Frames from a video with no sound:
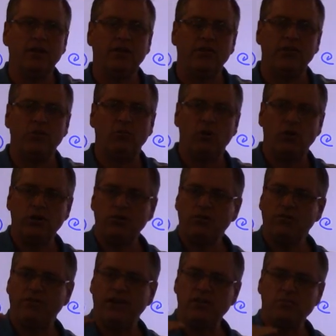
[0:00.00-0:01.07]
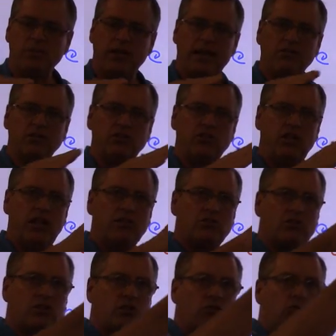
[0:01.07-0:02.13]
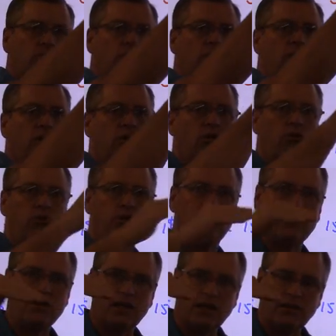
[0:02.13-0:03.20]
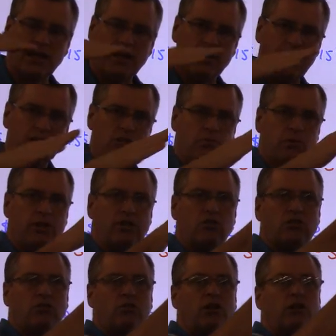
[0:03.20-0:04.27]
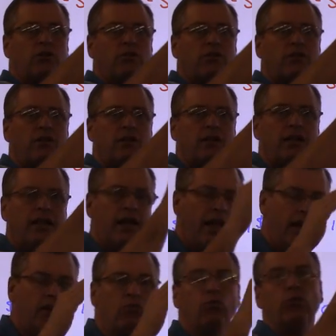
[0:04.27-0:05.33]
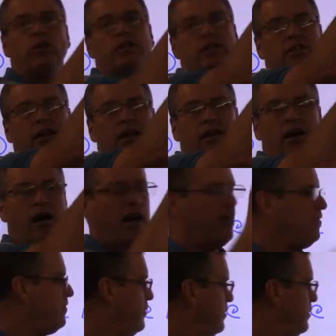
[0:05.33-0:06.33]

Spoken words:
the more your investment has a chance to grow. You got that exponential growth and really take off.